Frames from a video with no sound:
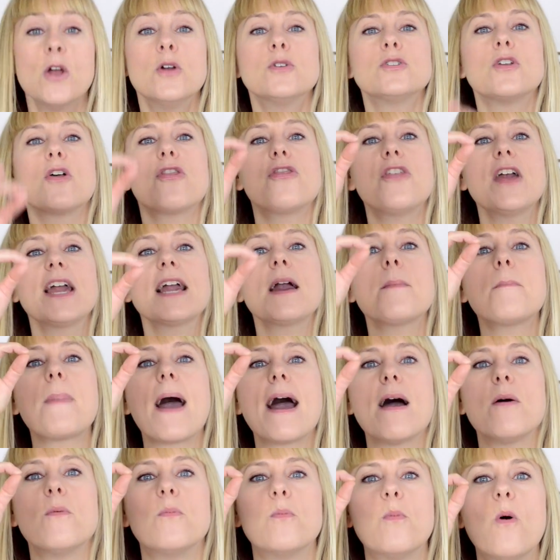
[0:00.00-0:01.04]
So think
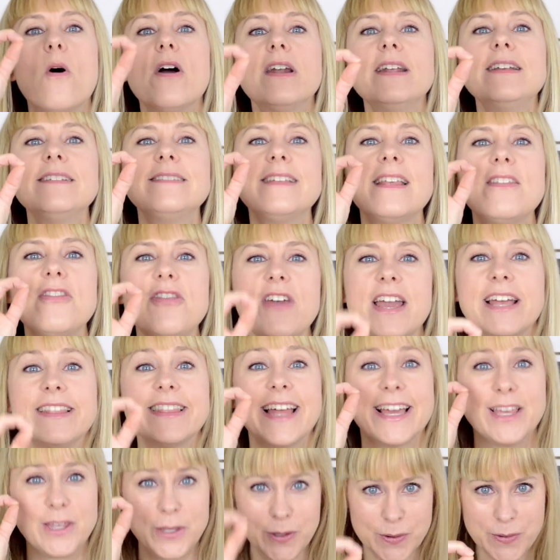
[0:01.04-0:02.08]
about what is the thing
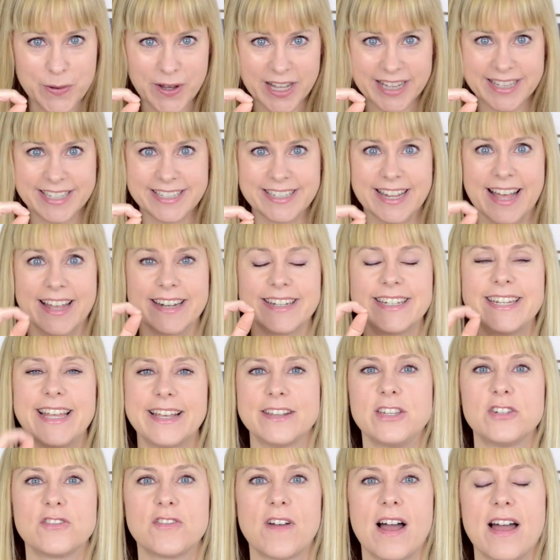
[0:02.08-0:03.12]
that you can start
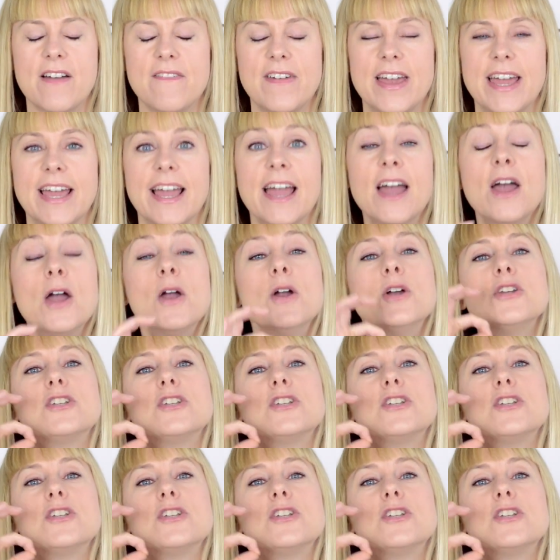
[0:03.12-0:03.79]
test driving